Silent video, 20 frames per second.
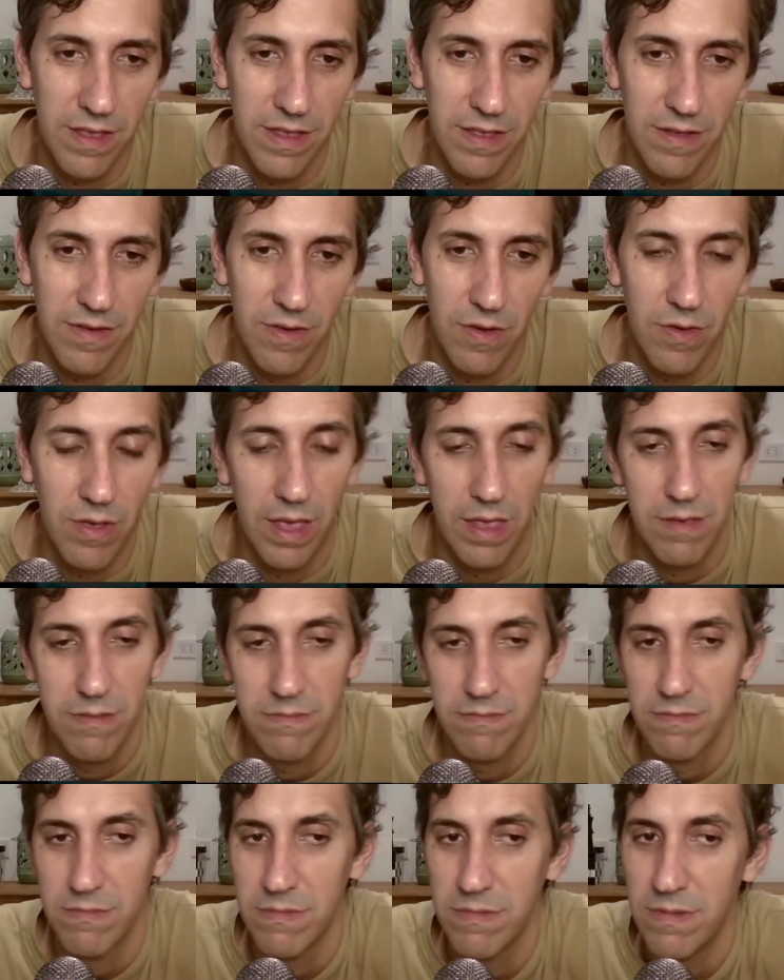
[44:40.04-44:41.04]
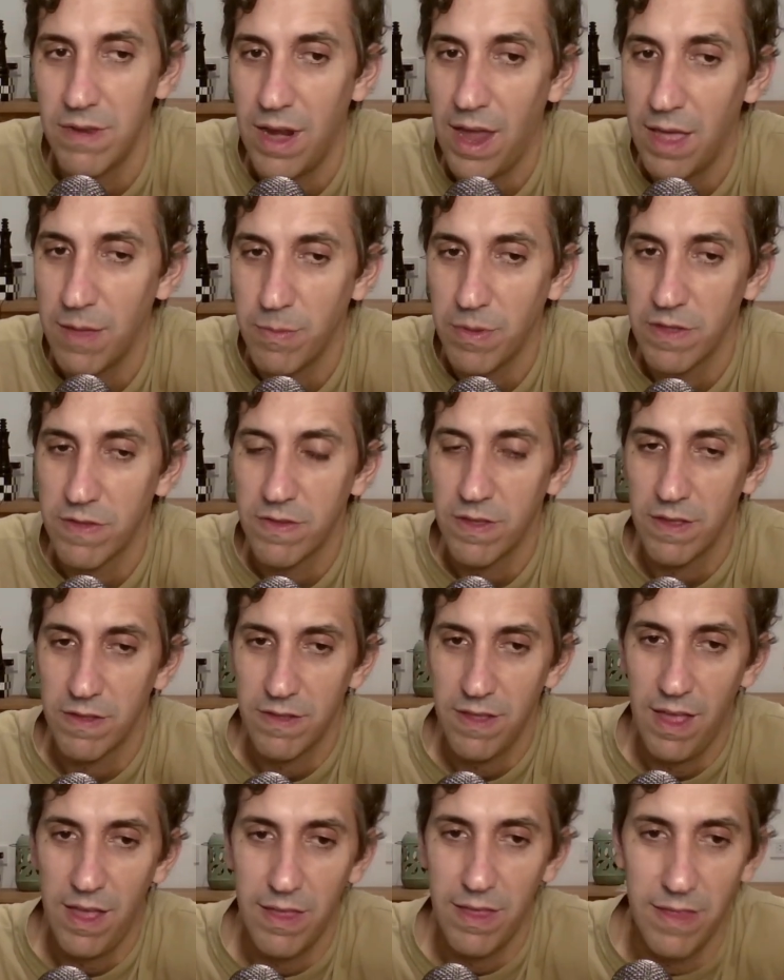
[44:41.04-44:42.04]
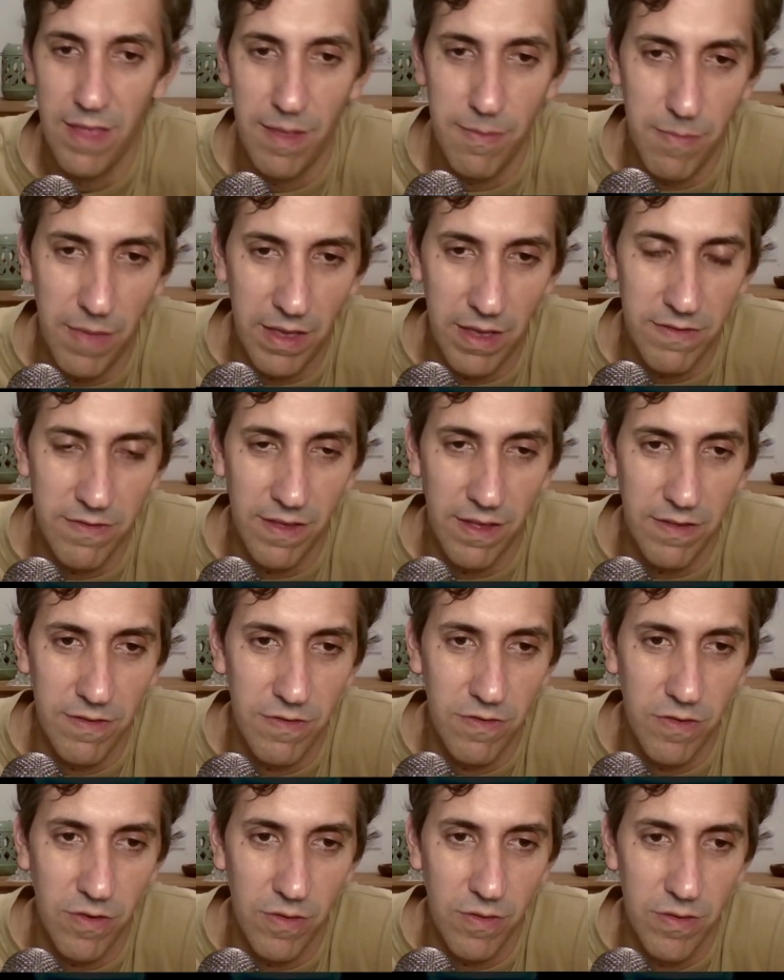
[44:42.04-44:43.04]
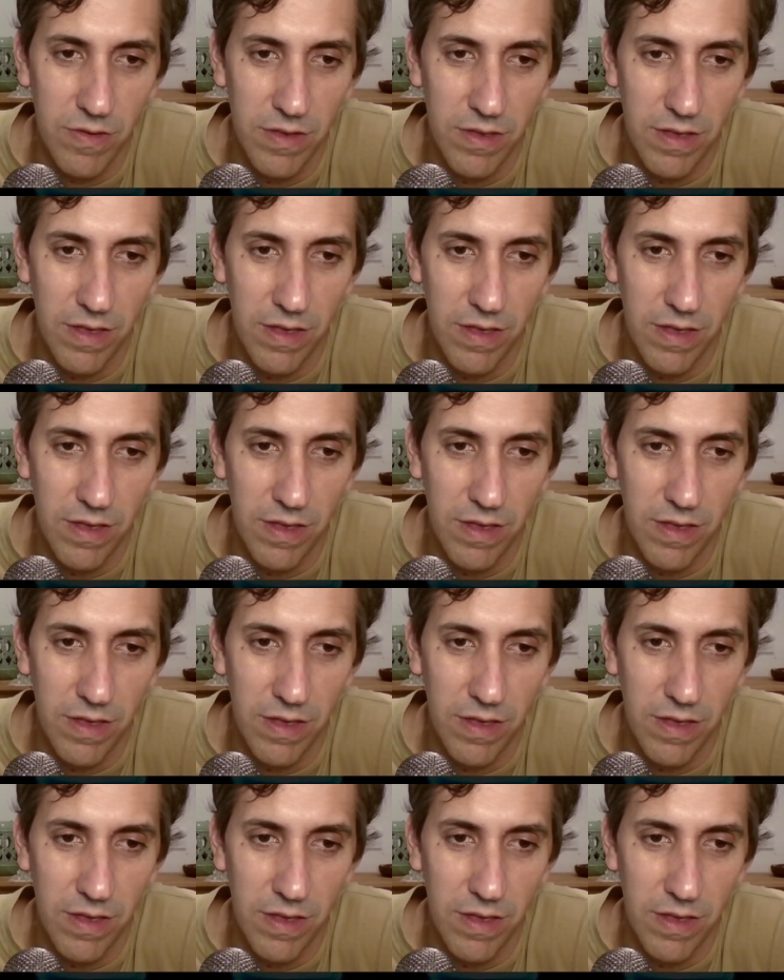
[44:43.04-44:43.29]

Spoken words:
Okay, knight b6. That makes sense too.